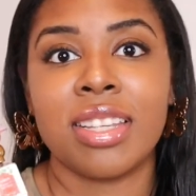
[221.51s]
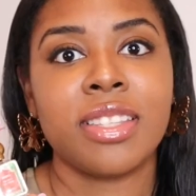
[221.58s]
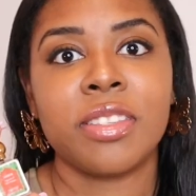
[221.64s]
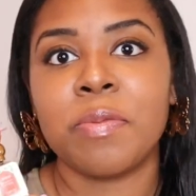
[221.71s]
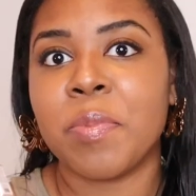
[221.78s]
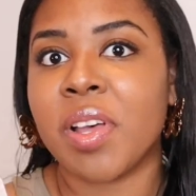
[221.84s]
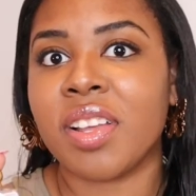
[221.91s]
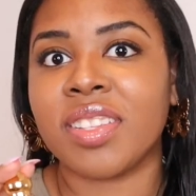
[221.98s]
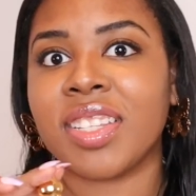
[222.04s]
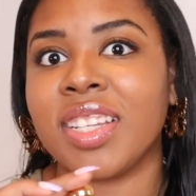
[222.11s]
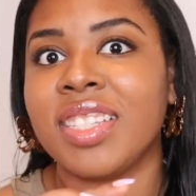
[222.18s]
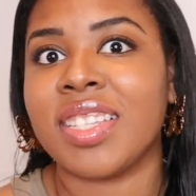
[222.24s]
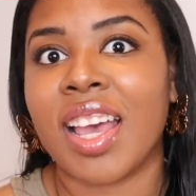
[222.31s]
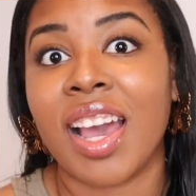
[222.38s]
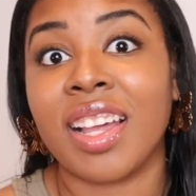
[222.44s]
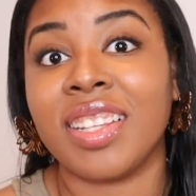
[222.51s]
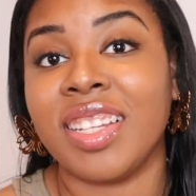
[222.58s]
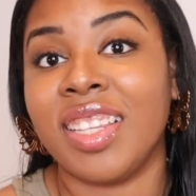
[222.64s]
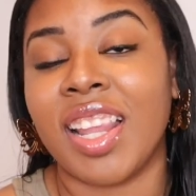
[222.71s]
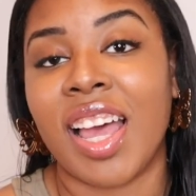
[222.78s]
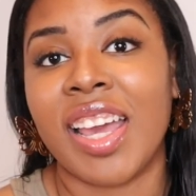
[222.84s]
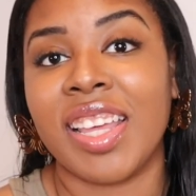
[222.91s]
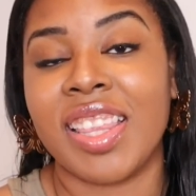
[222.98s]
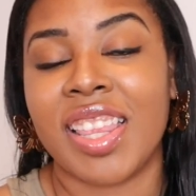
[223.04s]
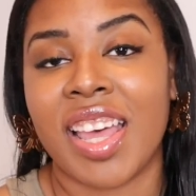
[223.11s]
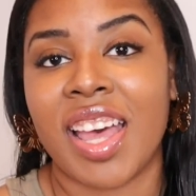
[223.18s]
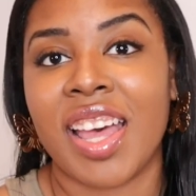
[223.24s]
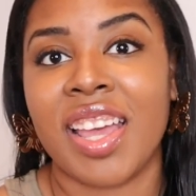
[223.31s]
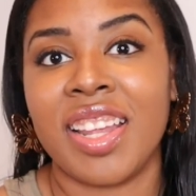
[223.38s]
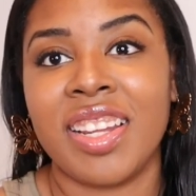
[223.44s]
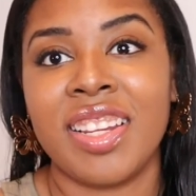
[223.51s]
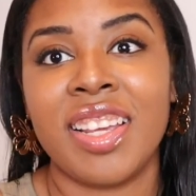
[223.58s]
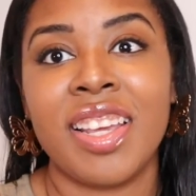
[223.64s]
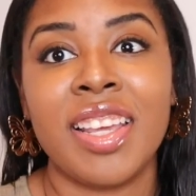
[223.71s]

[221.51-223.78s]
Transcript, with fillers: it smells exactly like that.